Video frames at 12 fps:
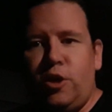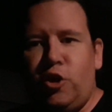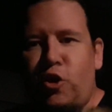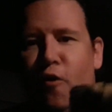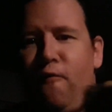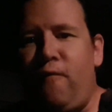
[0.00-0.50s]

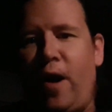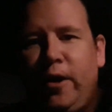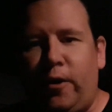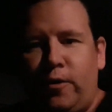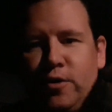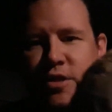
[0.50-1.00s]
You
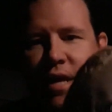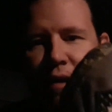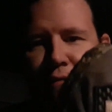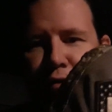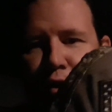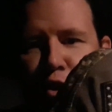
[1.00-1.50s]
fuckers
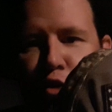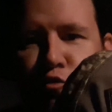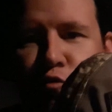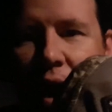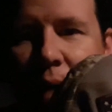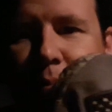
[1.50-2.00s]
have
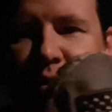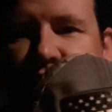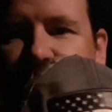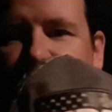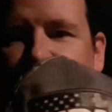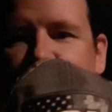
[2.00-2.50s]
dropped
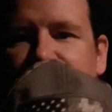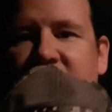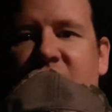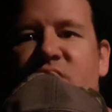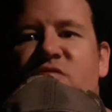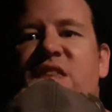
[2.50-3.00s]

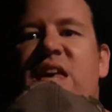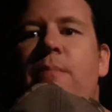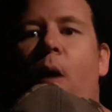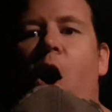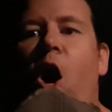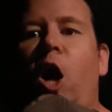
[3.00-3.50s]
the
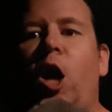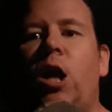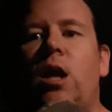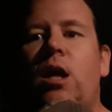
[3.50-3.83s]
ball.